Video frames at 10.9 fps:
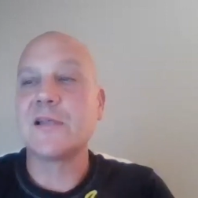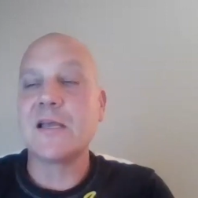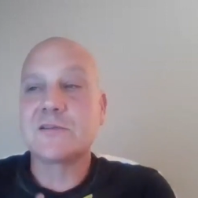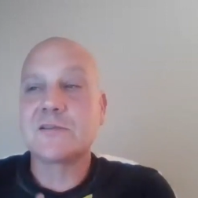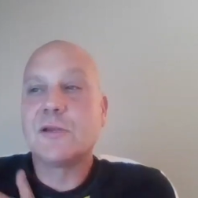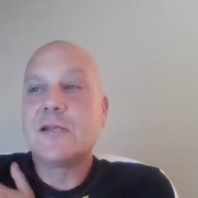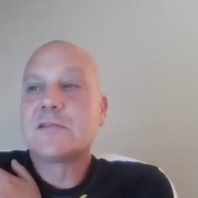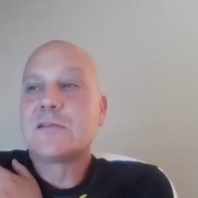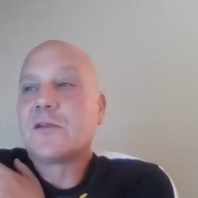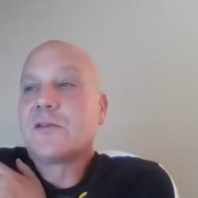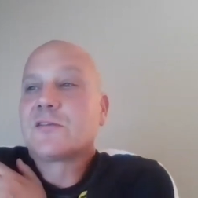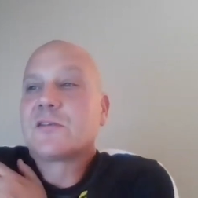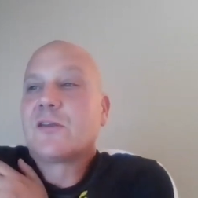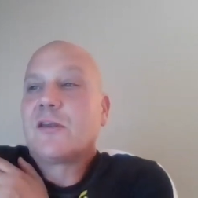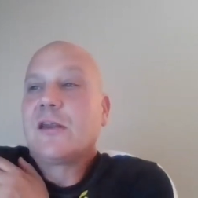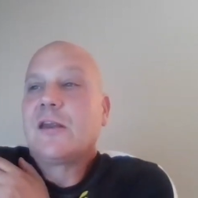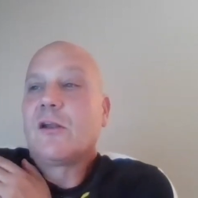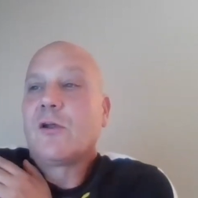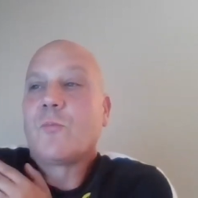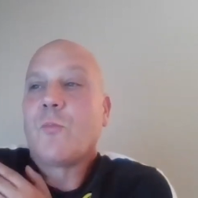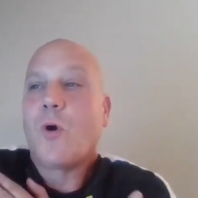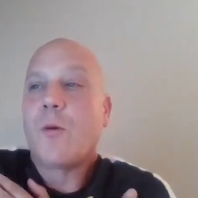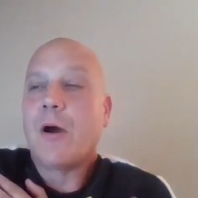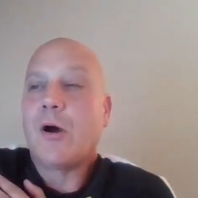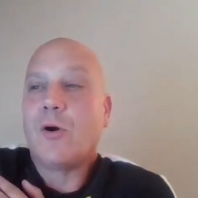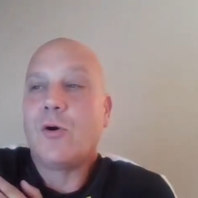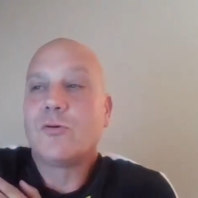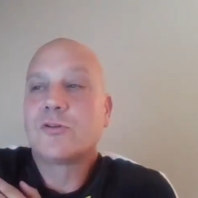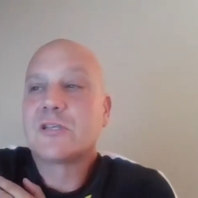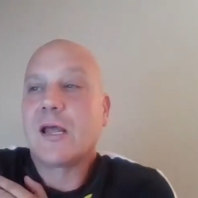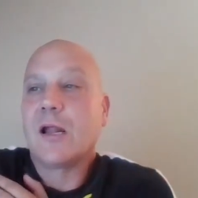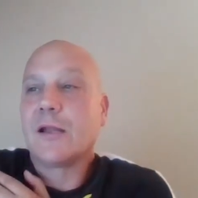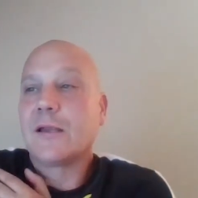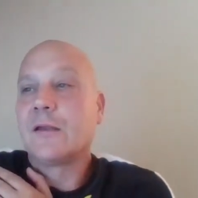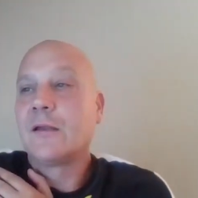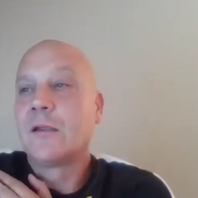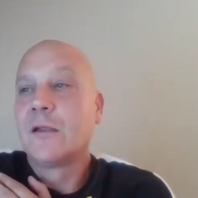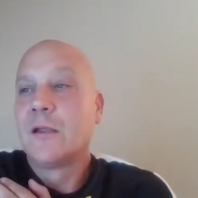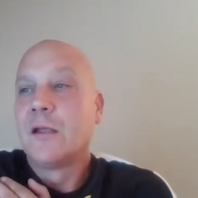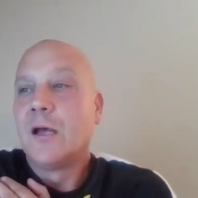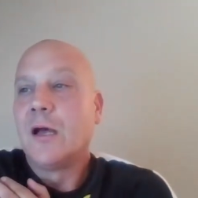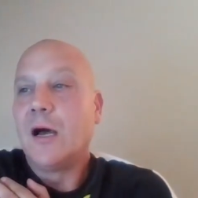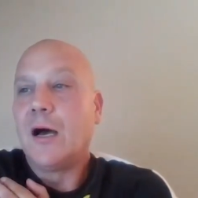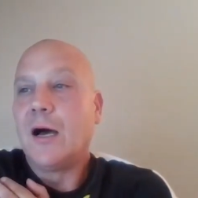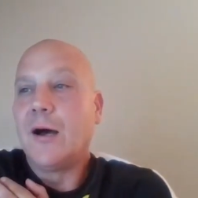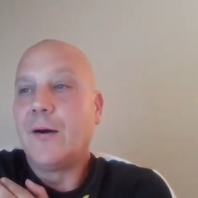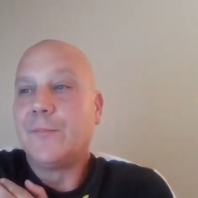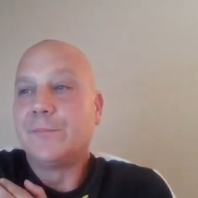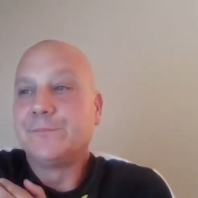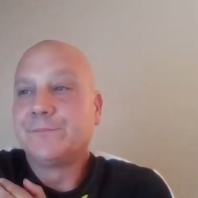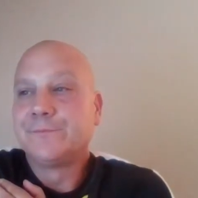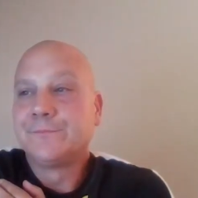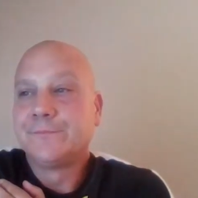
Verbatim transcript: Yeah. So Lisa, you said you need to learn more about wholesaling. Um,